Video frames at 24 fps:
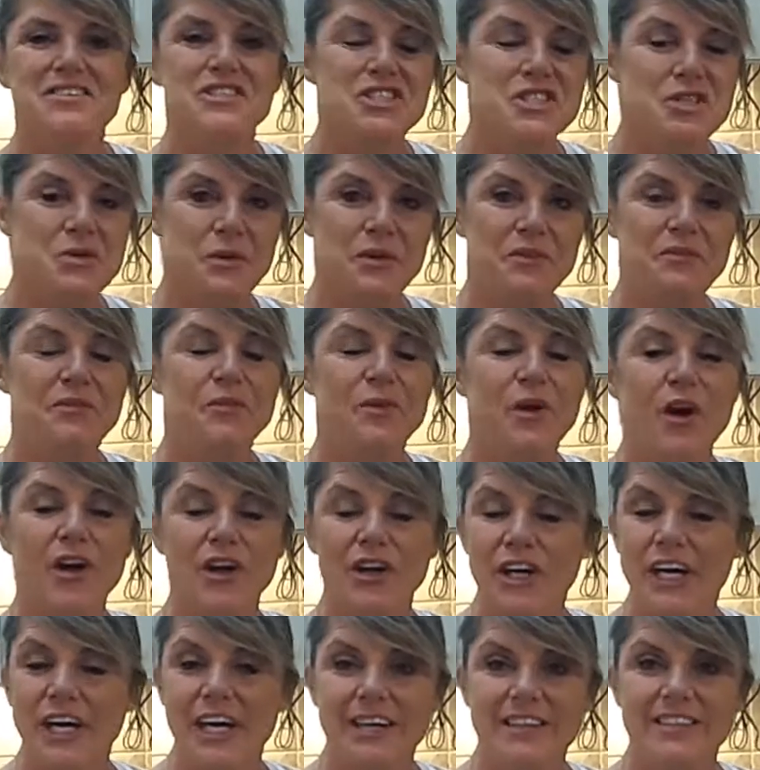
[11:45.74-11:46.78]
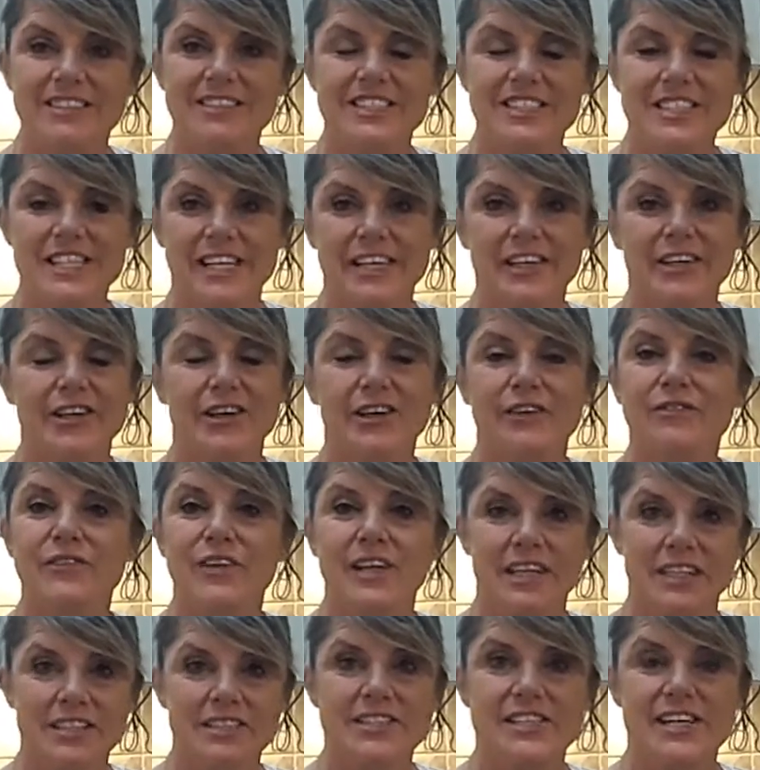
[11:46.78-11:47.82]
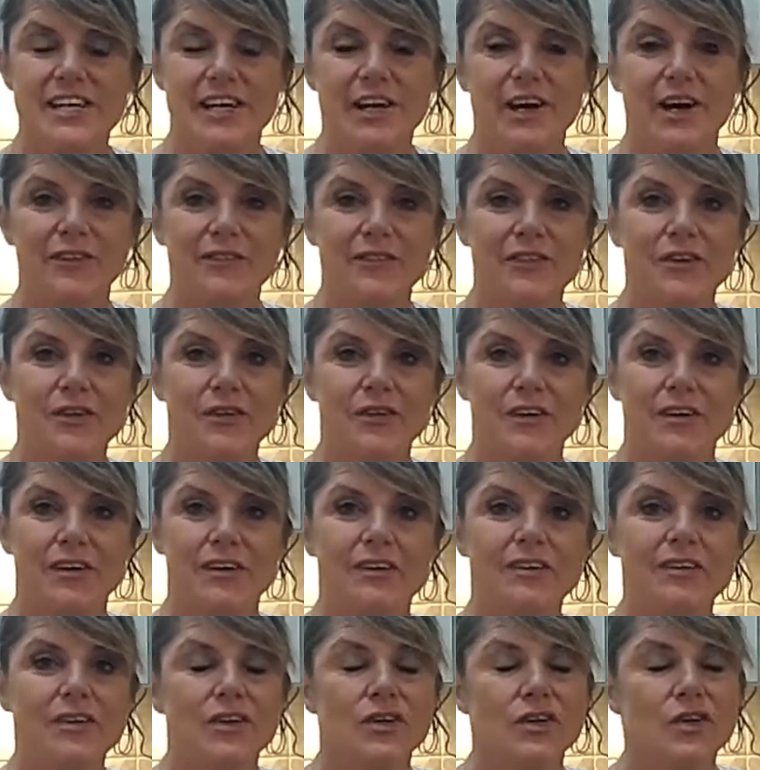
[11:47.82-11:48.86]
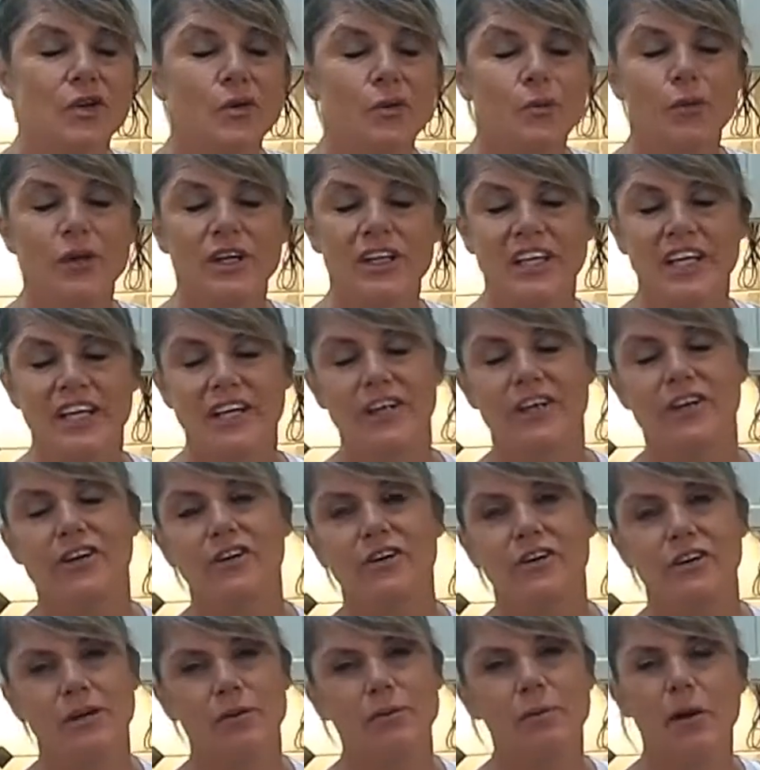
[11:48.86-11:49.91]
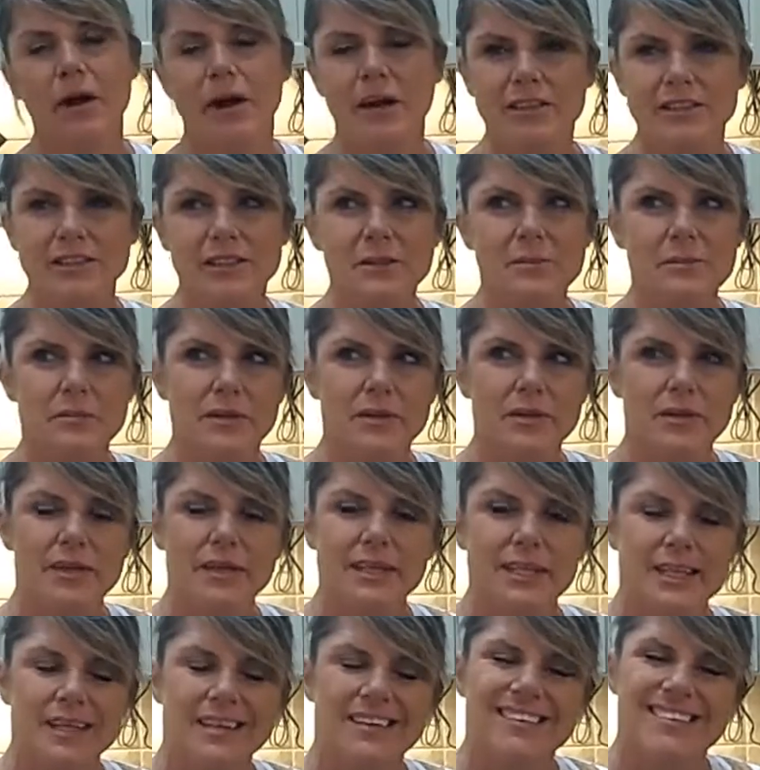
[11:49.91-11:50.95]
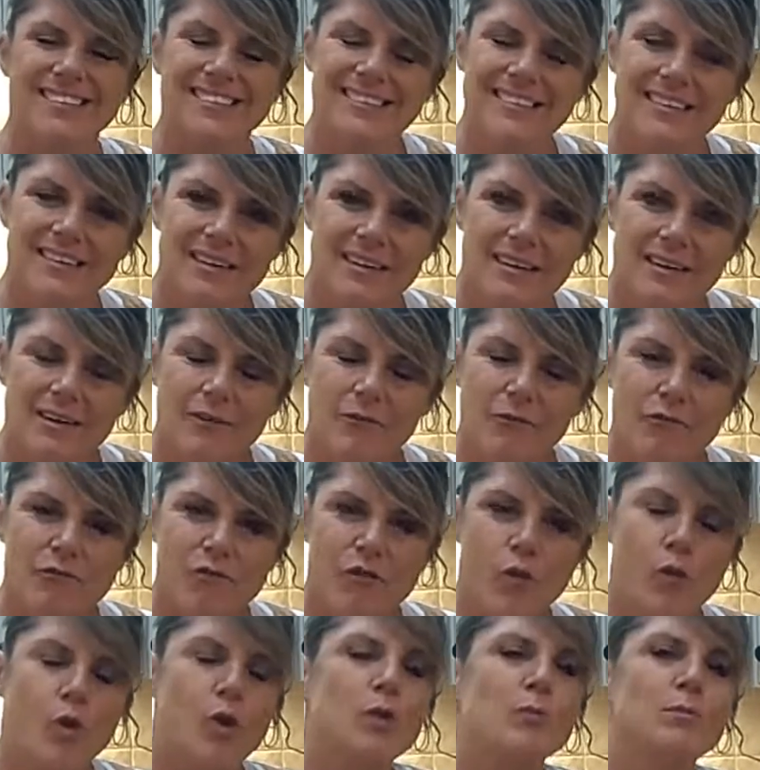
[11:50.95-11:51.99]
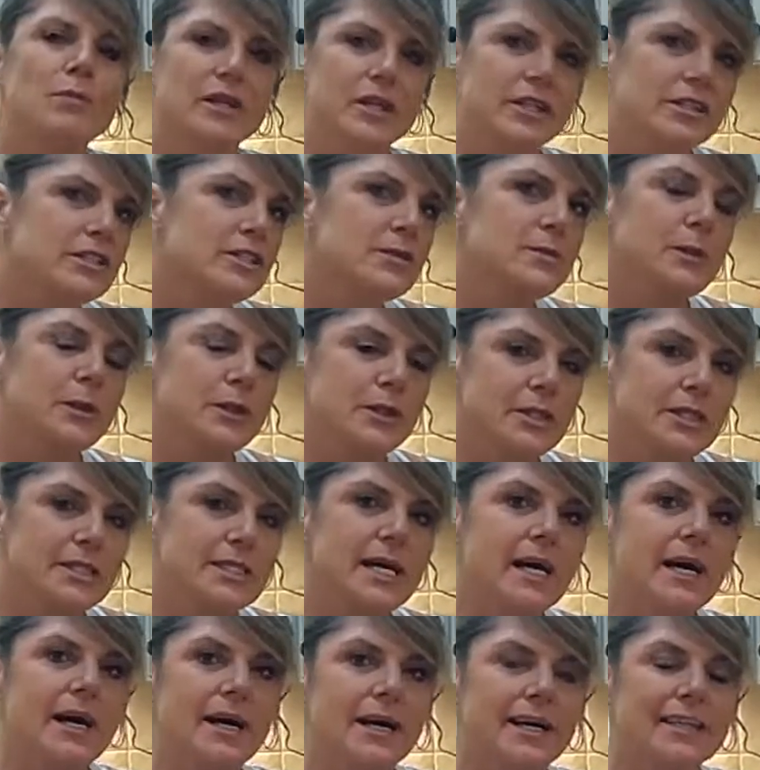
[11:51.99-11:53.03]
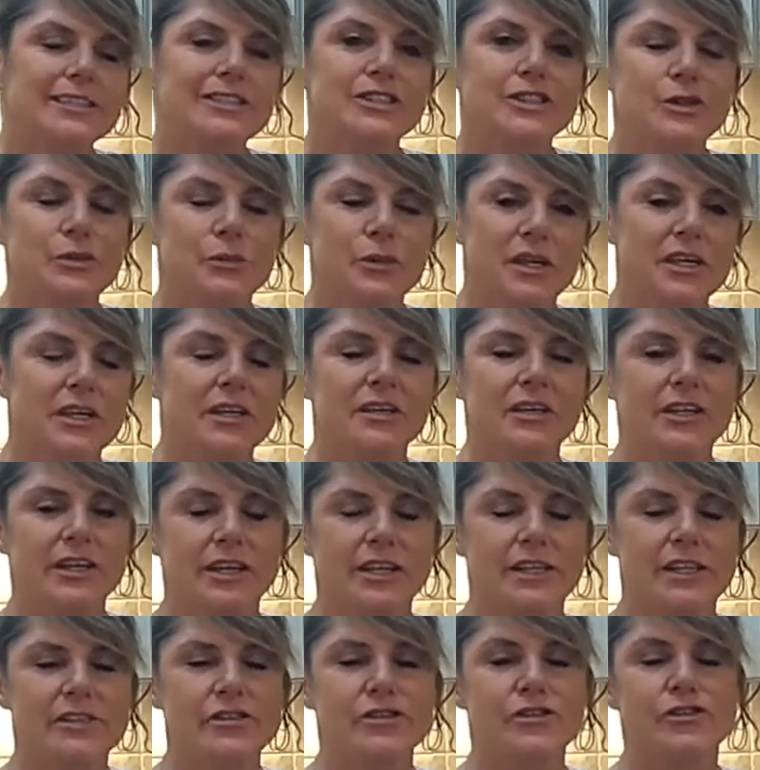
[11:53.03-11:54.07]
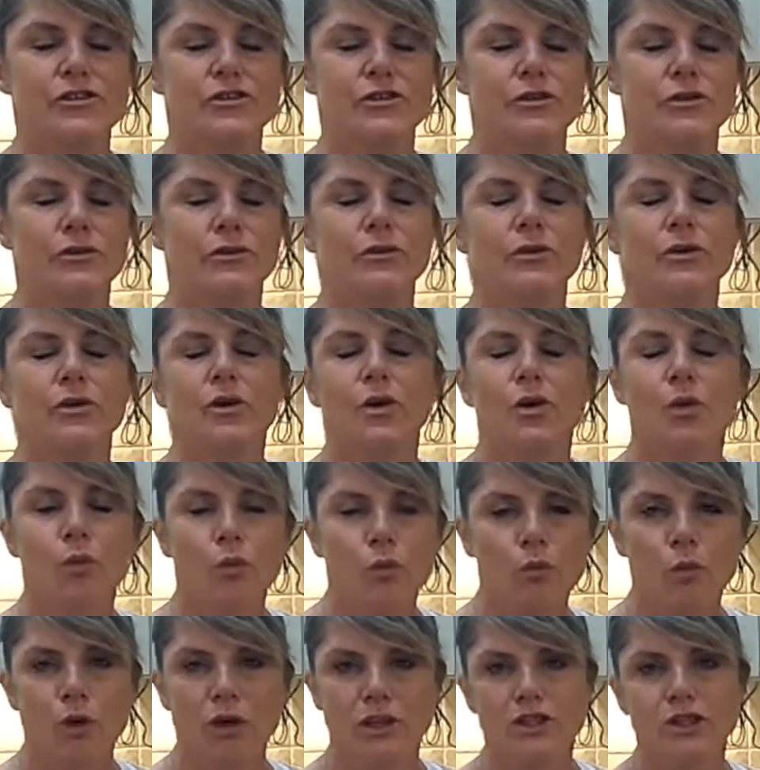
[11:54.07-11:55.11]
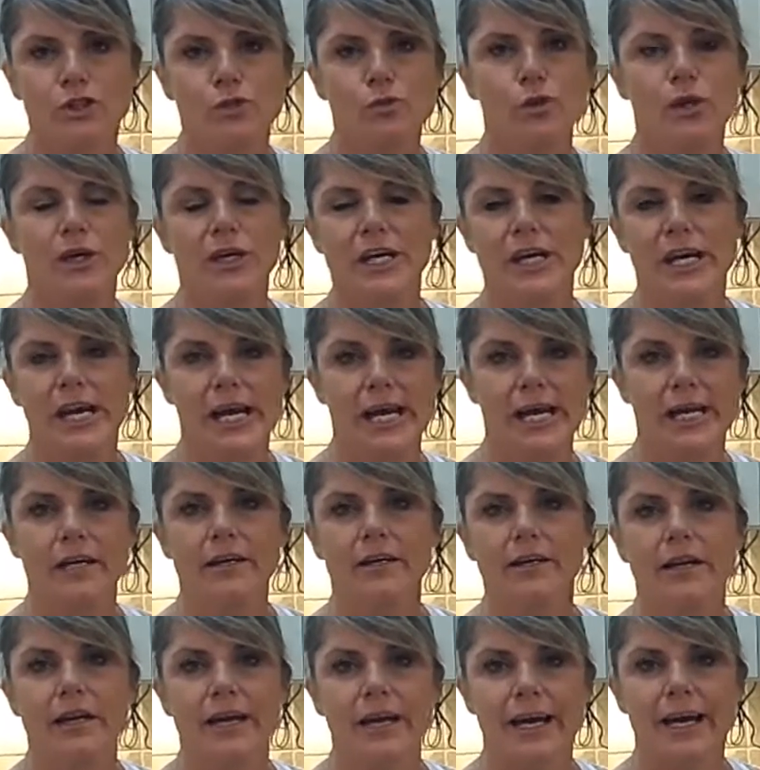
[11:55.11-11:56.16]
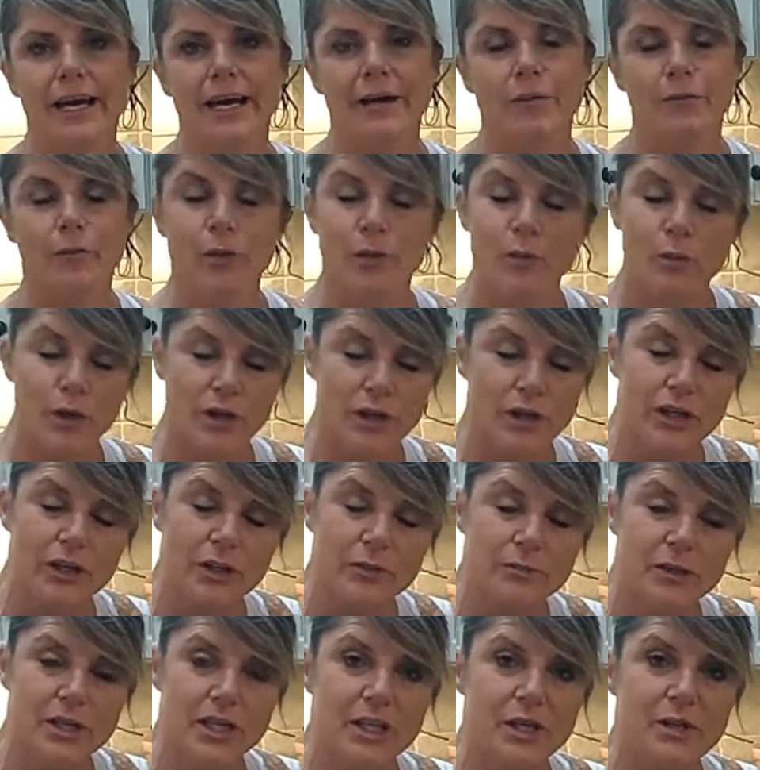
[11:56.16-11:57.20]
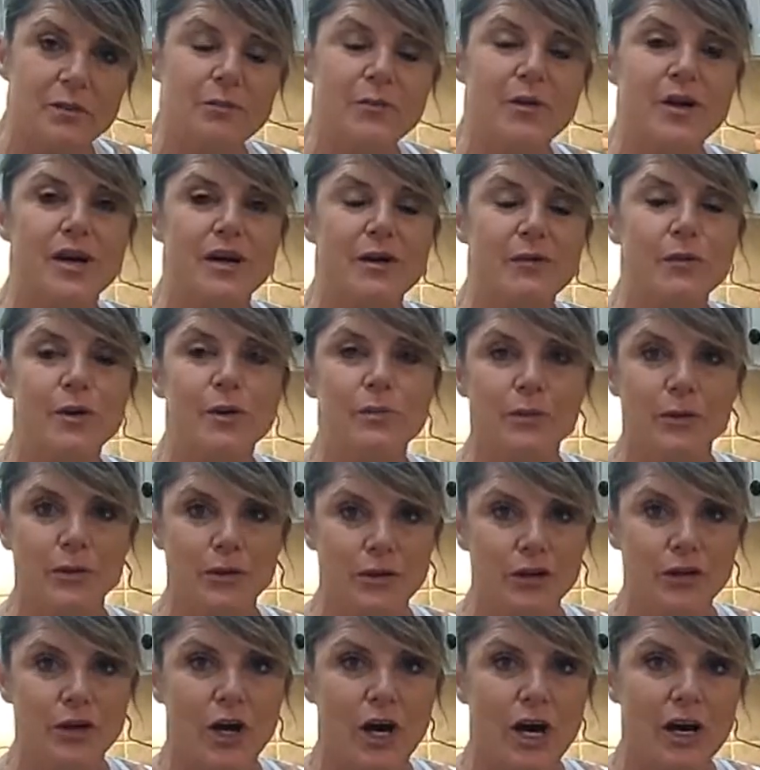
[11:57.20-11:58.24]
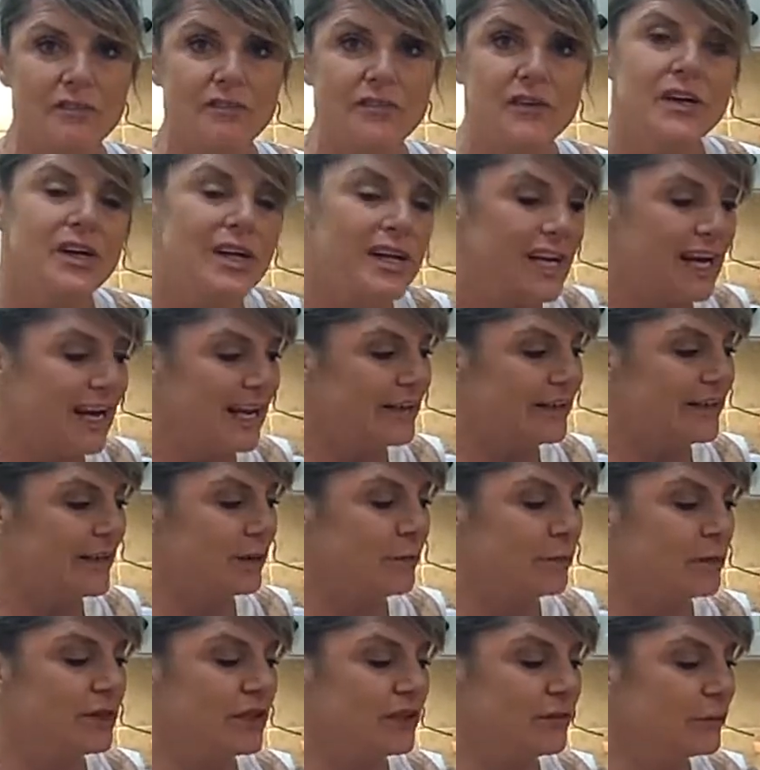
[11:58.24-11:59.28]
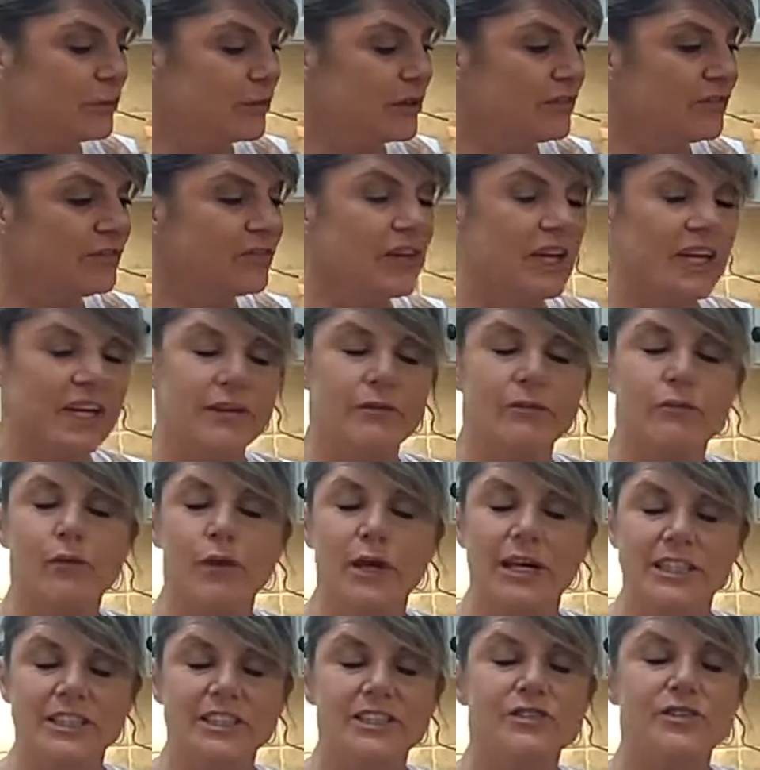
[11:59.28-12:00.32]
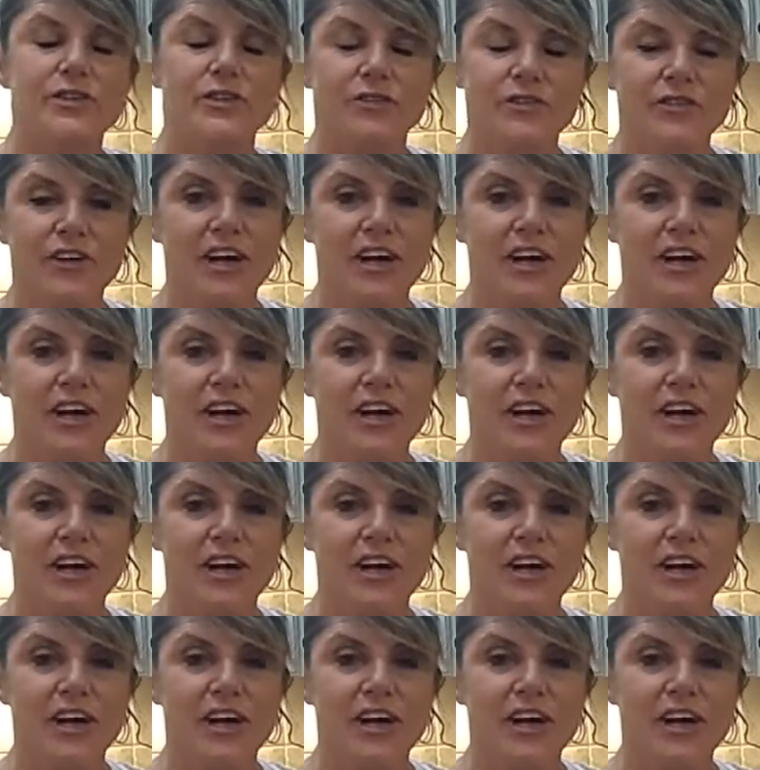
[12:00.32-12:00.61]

So we've gone ahead and taken our flank steak off the grill. We let it cook approximately 4 minutes per side so we could get it to 128, and we wanted it medium rare. We pulled it off, and now we've let it rest for